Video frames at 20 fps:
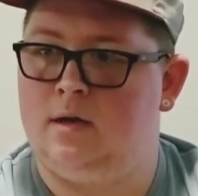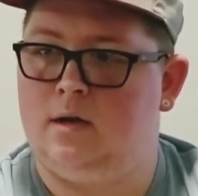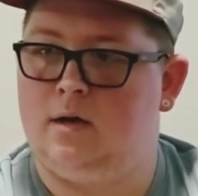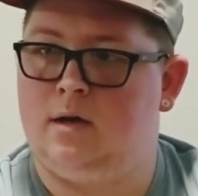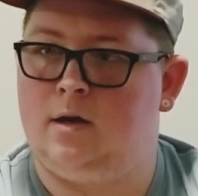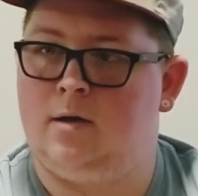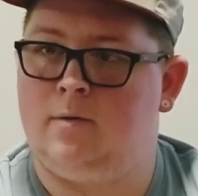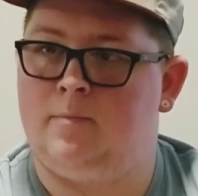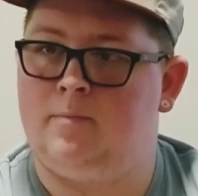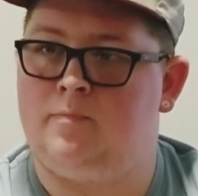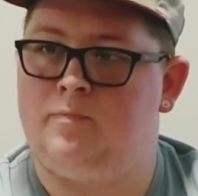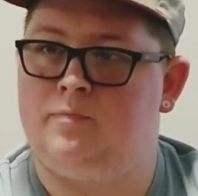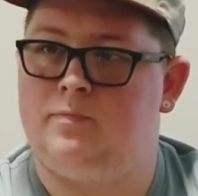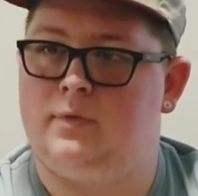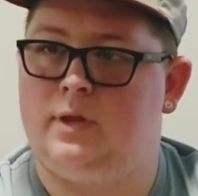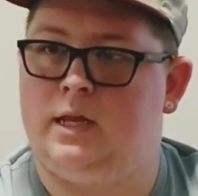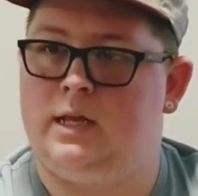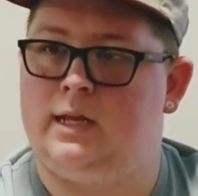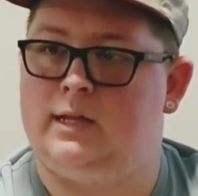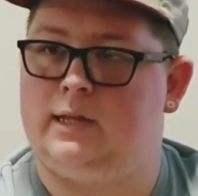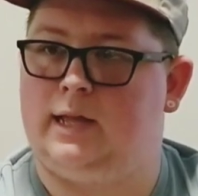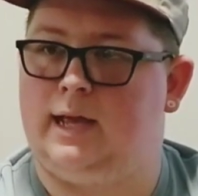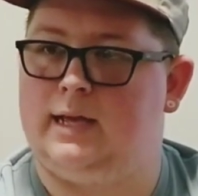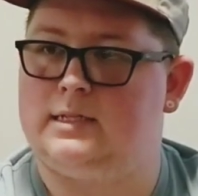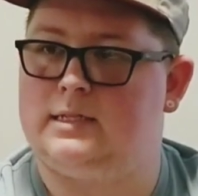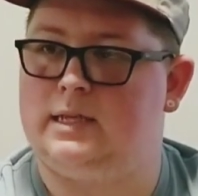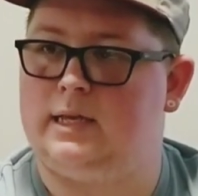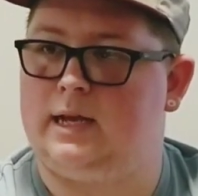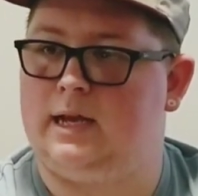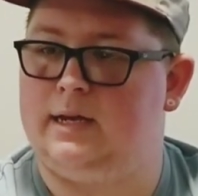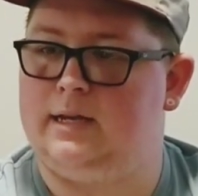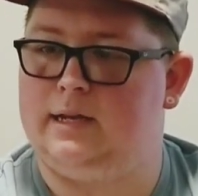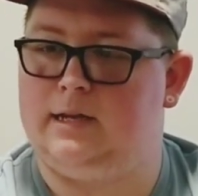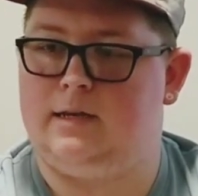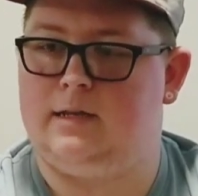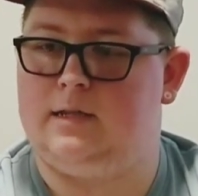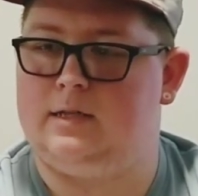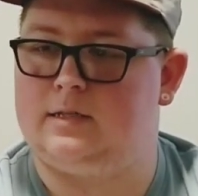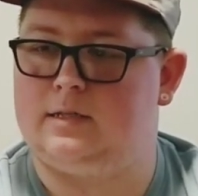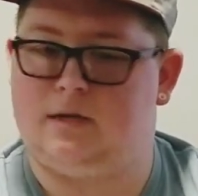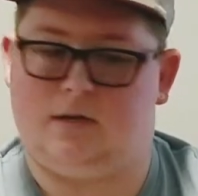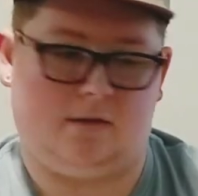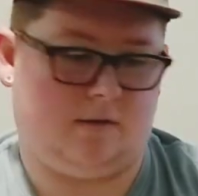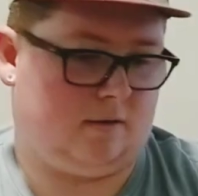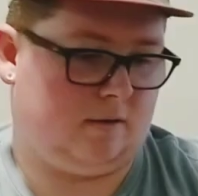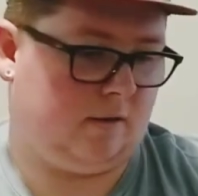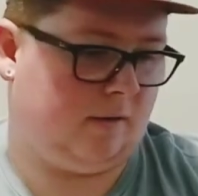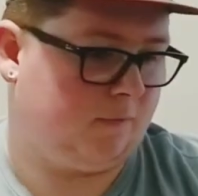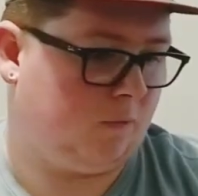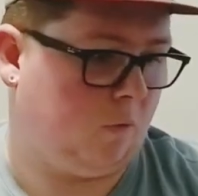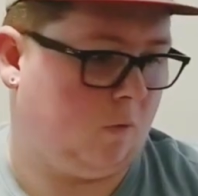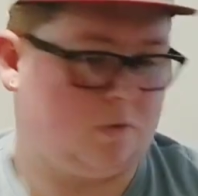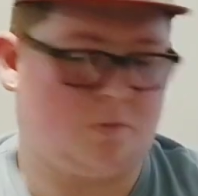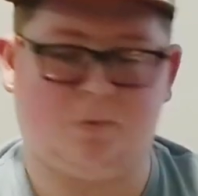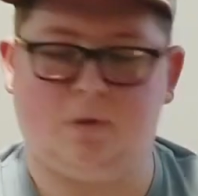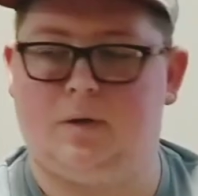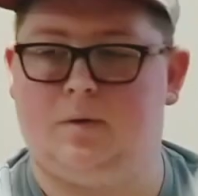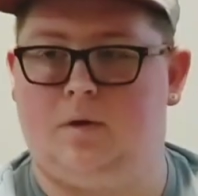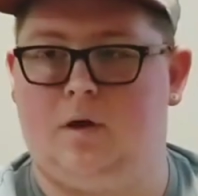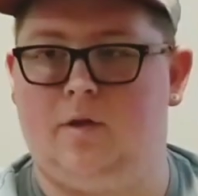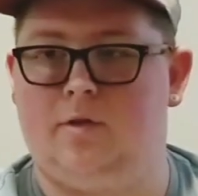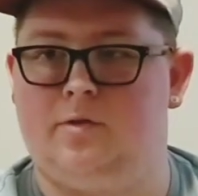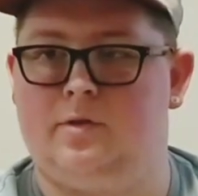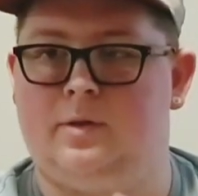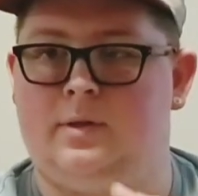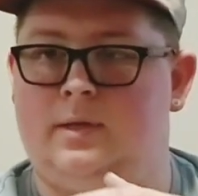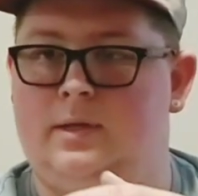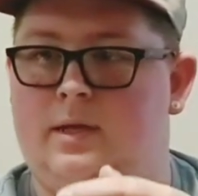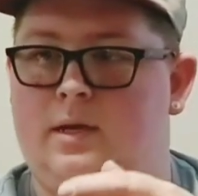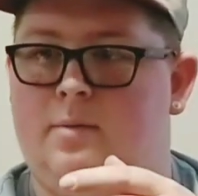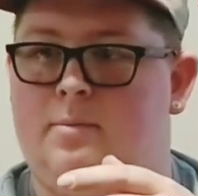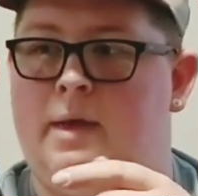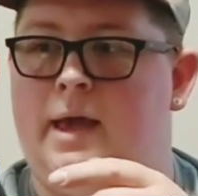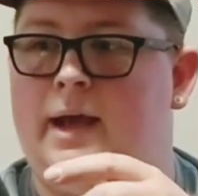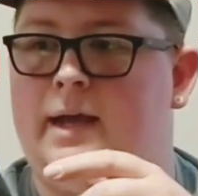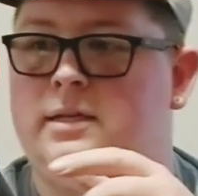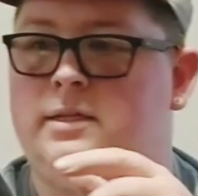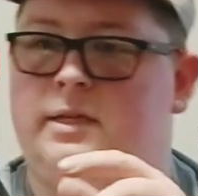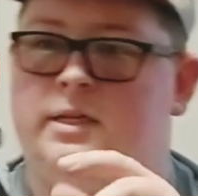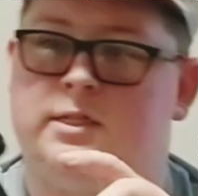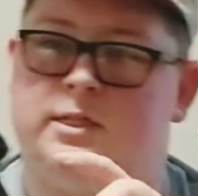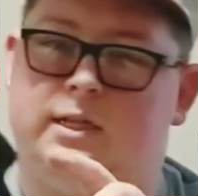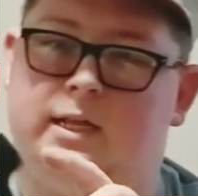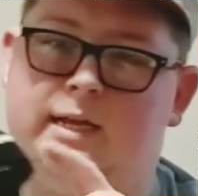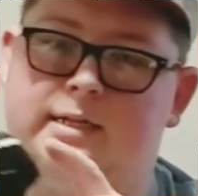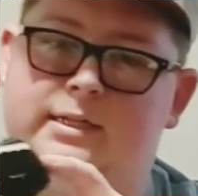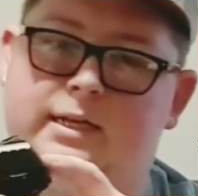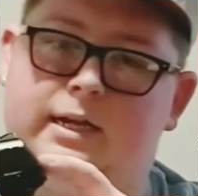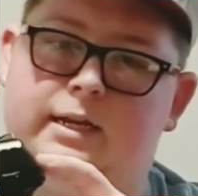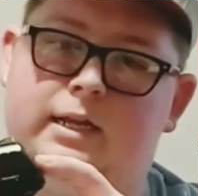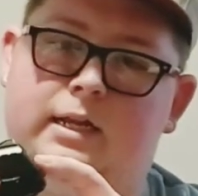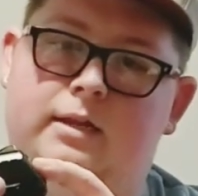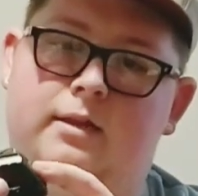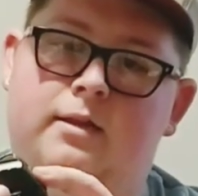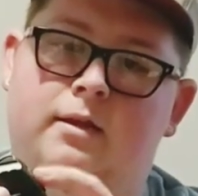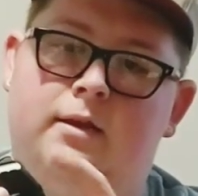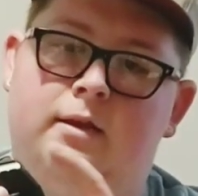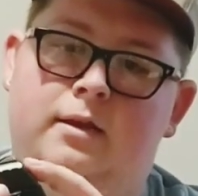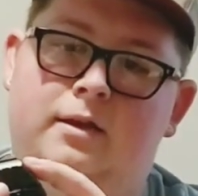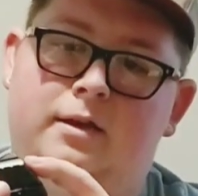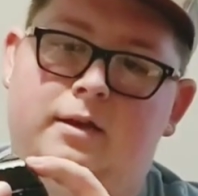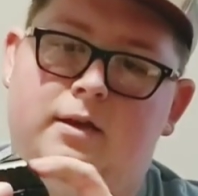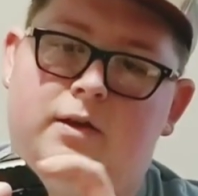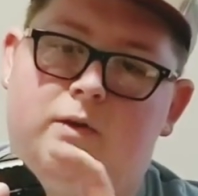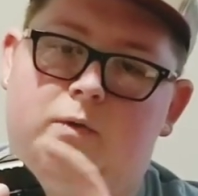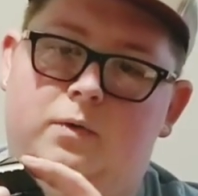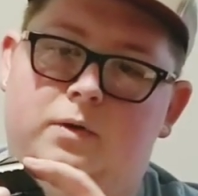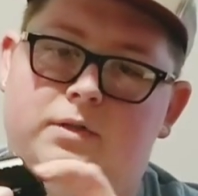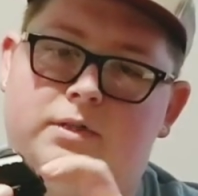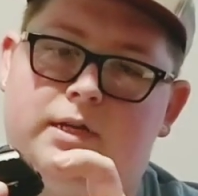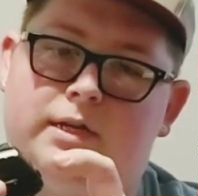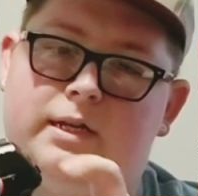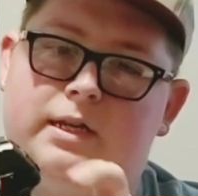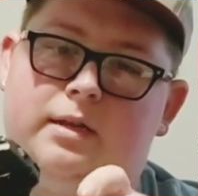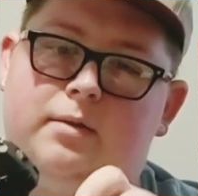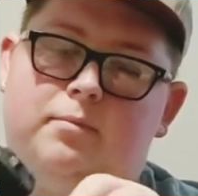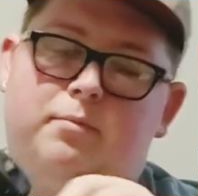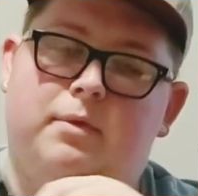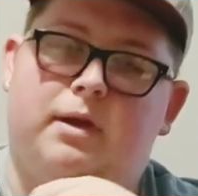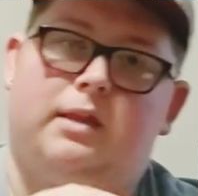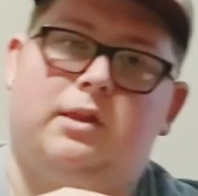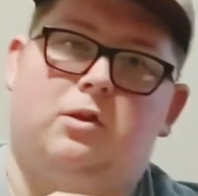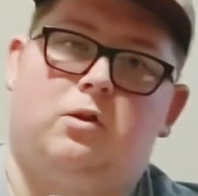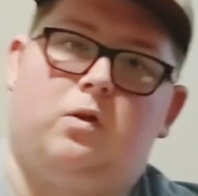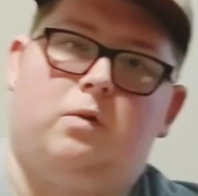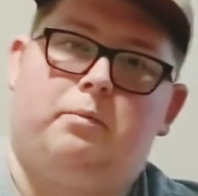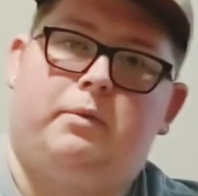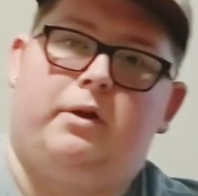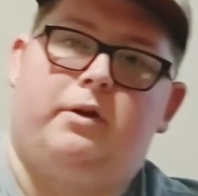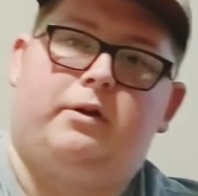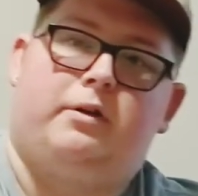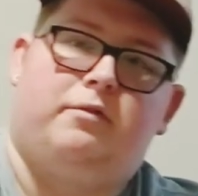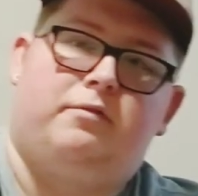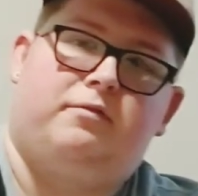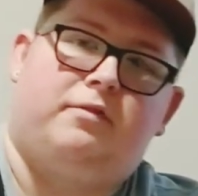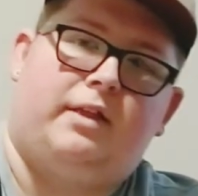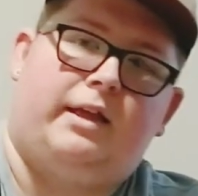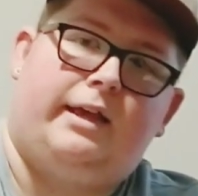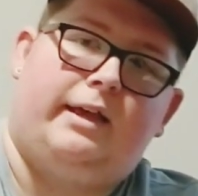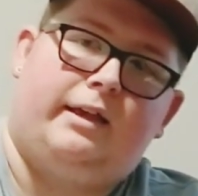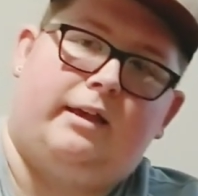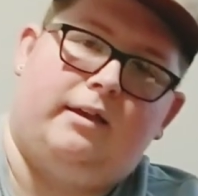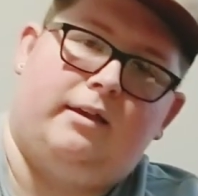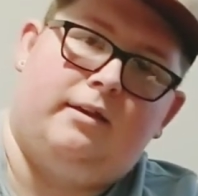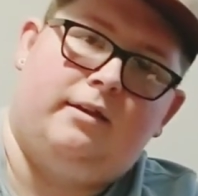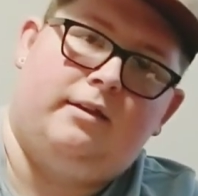And the last thing I did to this gun, of course, other than the magazines, the last thing I did was I did my little American flag